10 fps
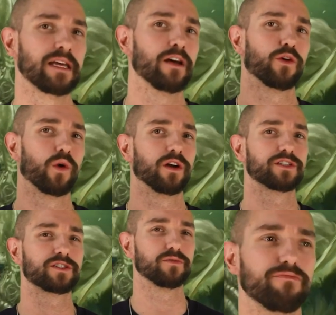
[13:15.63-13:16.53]
In other
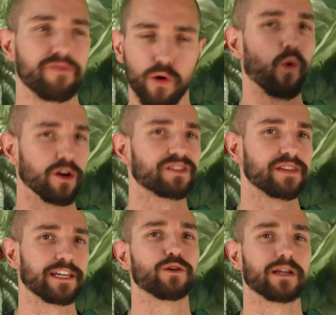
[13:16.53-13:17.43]
words, the worst
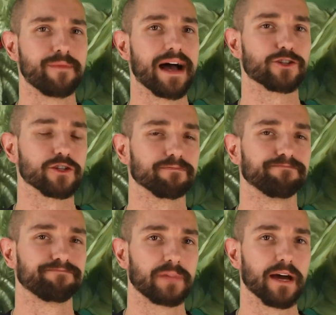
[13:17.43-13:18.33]
thing you can imagine.
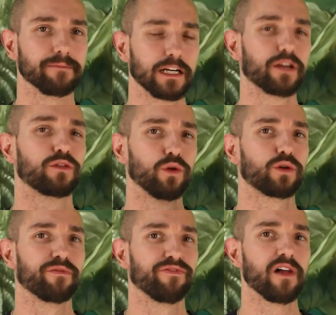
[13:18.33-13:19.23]
Yeah.
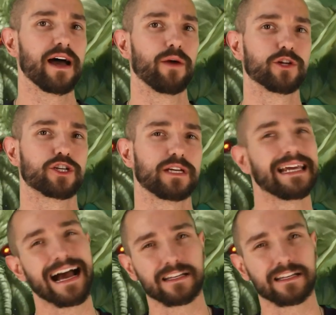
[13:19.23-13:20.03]
Cthulhu can fly, which he